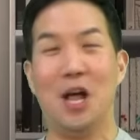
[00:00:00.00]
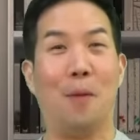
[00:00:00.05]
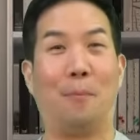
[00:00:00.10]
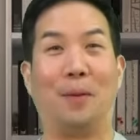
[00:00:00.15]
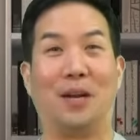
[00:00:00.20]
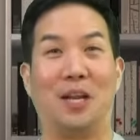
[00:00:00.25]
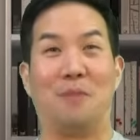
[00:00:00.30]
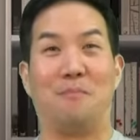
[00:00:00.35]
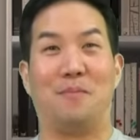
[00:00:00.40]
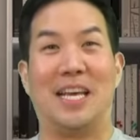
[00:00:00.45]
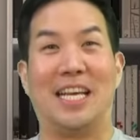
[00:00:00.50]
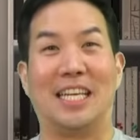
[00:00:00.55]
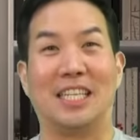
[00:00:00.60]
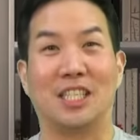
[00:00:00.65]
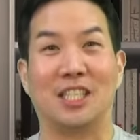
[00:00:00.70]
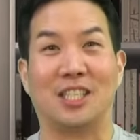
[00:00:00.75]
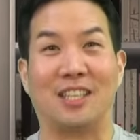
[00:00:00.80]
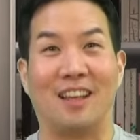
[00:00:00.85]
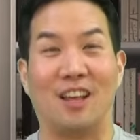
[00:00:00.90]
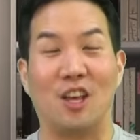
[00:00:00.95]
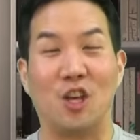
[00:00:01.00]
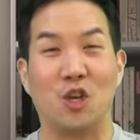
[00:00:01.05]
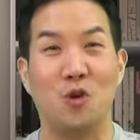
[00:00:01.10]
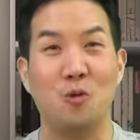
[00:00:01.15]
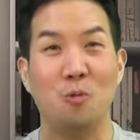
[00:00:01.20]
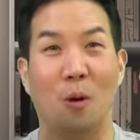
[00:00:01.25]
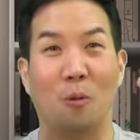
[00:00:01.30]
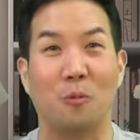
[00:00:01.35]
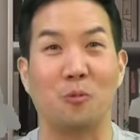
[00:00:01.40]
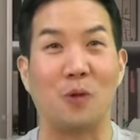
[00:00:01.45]
But it means
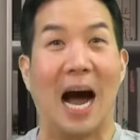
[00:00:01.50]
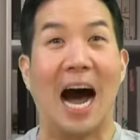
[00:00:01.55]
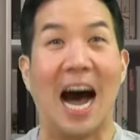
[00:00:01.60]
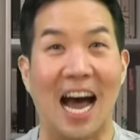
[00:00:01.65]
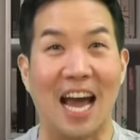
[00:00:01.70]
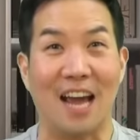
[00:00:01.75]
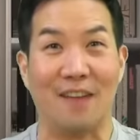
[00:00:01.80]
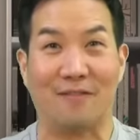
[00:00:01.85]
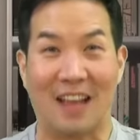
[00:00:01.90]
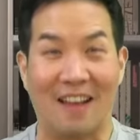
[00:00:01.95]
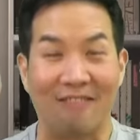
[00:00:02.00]
you arrived,